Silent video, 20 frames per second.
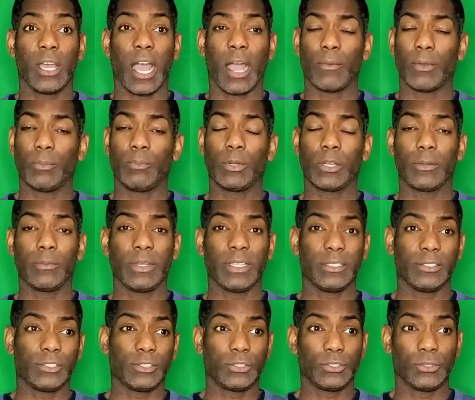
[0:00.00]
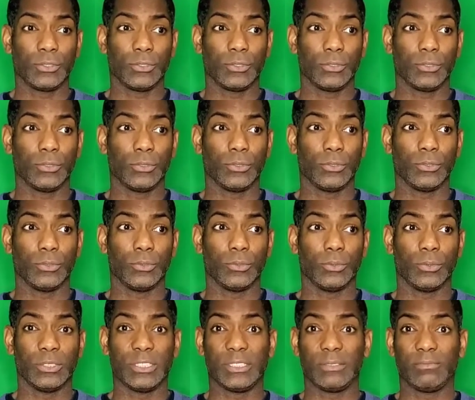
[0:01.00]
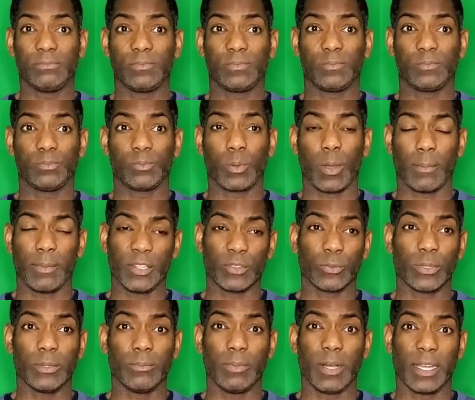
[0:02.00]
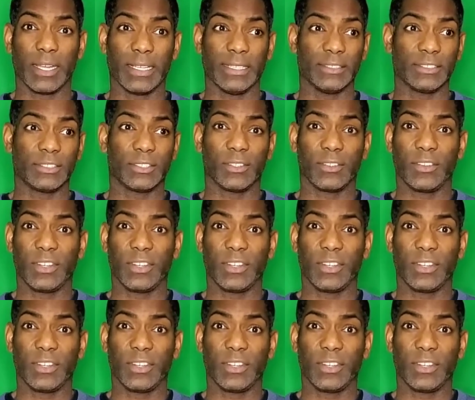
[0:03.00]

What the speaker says: I would put them into probably three buckets: